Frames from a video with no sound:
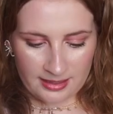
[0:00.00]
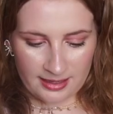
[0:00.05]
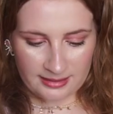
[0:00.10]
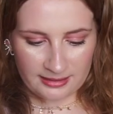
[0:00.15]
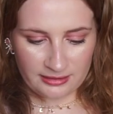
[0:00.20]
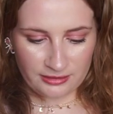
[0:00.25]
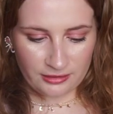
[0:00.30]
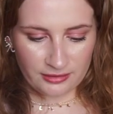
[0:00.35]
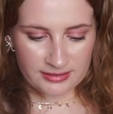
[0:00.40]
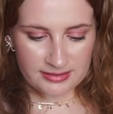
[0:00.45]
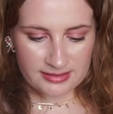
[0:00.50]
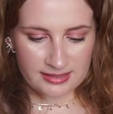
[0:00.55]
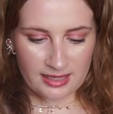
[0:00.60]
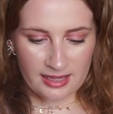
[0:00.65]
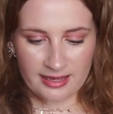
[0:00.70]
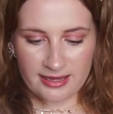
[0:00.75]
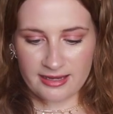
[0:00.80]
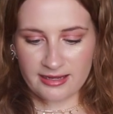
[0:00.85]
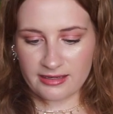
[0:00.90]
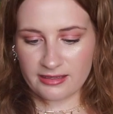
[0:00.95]
And it looks
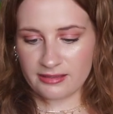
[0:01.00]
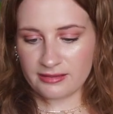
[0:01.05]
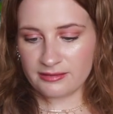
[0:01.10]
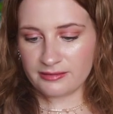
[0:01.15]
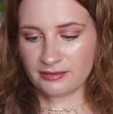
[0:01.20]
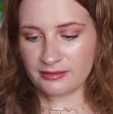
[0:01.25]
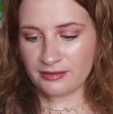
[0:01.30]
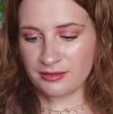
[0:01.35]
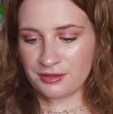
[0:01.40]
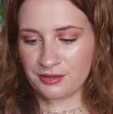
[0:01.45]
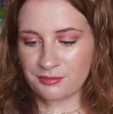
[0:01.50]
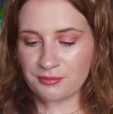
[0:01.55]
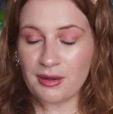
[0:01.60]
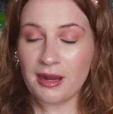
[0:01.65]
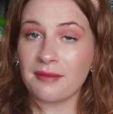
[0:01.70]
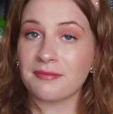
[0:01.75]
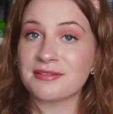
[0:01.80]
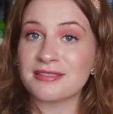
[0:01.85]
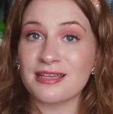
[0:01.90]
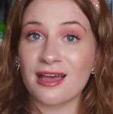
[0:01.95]
like
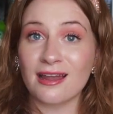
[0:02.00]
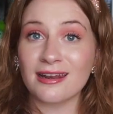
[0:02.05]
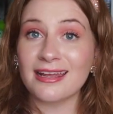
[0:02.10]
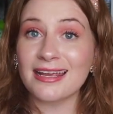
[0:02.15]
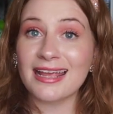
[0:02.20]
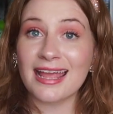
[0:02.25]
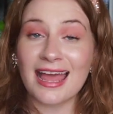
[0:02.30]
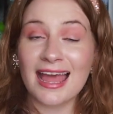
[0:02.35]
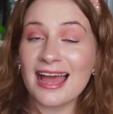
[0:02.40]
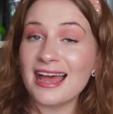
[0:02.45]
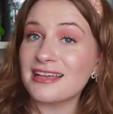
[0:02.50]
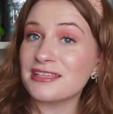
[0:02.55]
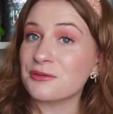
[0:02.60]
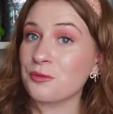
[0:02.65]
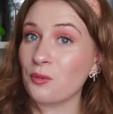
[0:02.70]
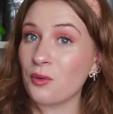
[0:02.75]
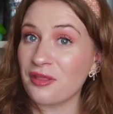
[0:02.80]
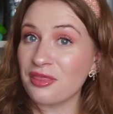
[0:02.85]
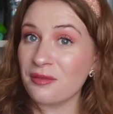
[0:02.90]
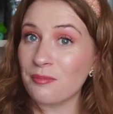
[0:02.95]
Rhapsodic has
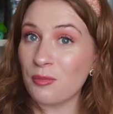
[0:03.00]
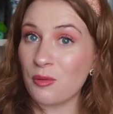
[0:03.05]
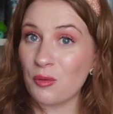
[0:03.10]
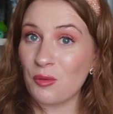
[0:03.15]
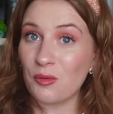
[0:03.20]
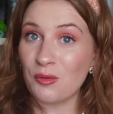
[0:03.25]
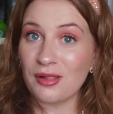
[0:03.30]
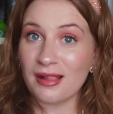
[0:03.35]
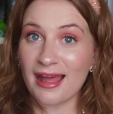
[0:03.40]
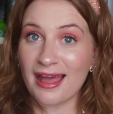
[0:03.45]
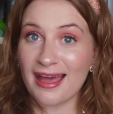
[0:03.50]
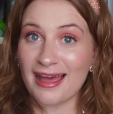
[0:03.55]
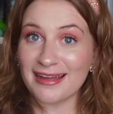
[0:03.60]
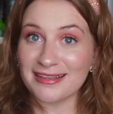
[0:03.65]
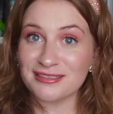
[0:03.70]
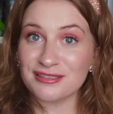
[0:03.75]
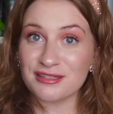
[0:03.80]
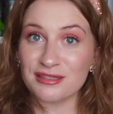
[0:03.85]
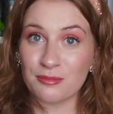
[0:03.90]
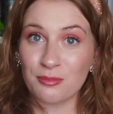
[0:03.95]
won the poll
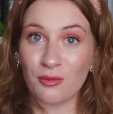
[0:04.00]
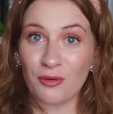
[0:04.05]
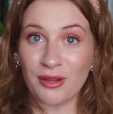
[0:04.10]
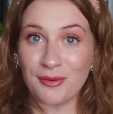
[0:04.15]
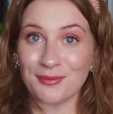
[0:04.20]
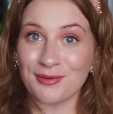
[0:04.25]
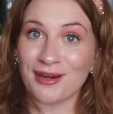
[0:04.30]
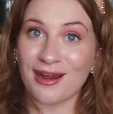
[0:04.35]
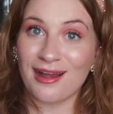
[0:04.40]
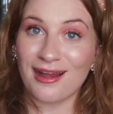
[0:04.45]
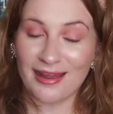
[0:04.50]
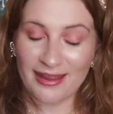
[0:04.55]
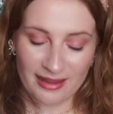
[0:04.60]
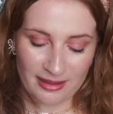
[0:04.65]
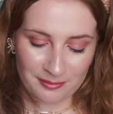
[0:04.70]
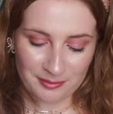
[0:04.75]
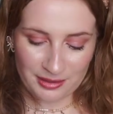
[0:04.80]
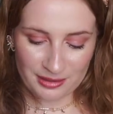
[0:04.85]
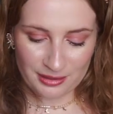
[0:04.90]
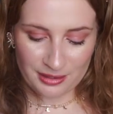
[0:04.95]
at the point where I
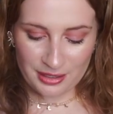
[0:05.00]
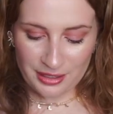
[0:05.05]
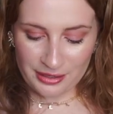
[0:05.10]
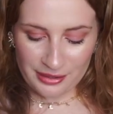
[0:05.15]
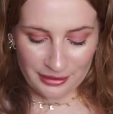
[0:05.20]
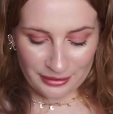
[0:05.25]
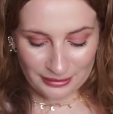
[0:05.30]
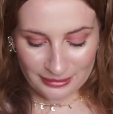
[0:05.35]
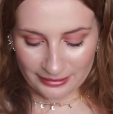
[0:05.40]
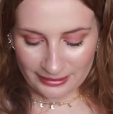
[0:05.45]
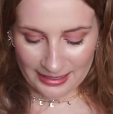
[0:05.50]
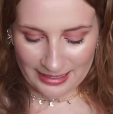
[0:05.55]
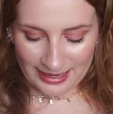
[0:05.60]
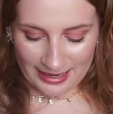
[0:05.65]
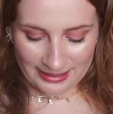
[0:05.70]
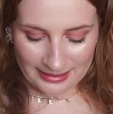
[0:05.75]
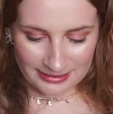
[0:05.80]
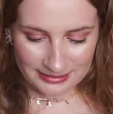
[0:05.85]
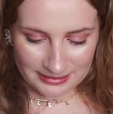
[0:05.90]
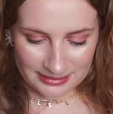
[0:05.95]
am looking
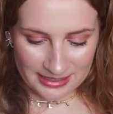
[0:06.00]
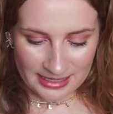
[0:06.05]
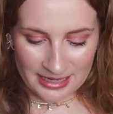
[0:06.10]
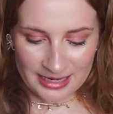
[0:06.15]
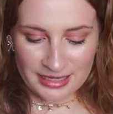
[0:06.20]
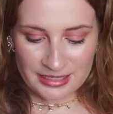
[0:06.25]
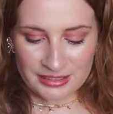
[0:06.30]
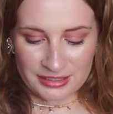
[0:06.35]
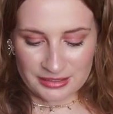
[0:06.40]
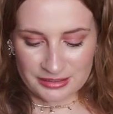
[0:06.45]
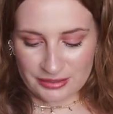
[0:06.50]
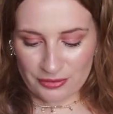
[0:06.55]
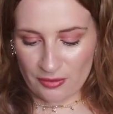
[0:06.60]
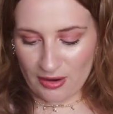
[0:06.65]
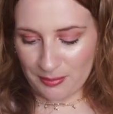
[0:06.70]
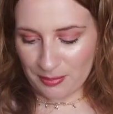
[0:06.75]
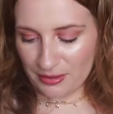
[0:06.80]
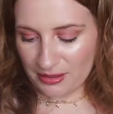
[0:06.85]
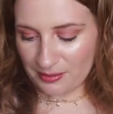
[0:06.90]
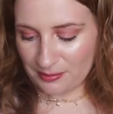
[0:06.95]
at it. So
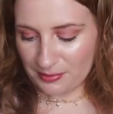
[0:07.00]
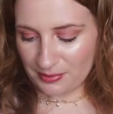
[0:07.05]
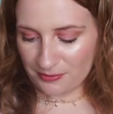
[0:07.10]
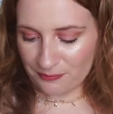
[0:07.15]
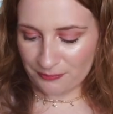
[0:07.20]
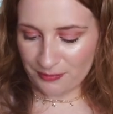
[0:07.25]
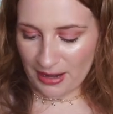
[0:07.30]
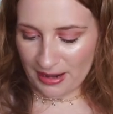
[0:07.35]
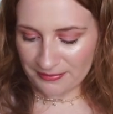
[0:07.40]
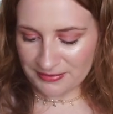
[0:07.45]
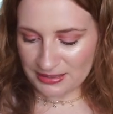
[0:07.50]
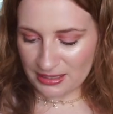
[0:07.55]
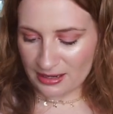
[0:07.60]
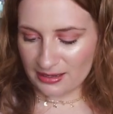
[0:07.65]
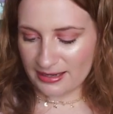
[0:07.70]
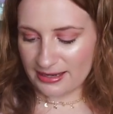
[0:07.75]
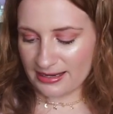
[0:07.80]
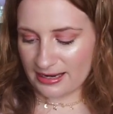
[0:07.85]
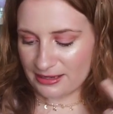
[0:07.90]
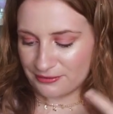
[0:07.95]
I put up
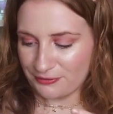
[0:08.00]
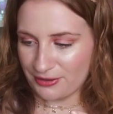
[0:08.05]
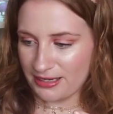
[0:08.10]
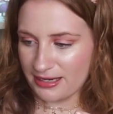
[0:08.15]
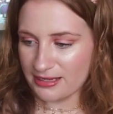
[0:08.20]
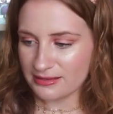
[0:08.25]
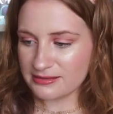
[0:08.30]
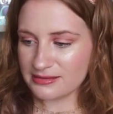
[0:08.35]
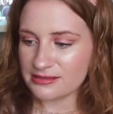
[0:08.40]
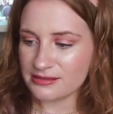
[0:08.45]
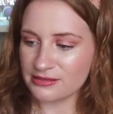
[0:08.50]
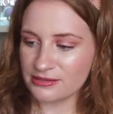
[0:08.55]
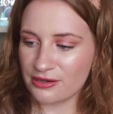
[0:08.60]
Rhapsodic and Radiance.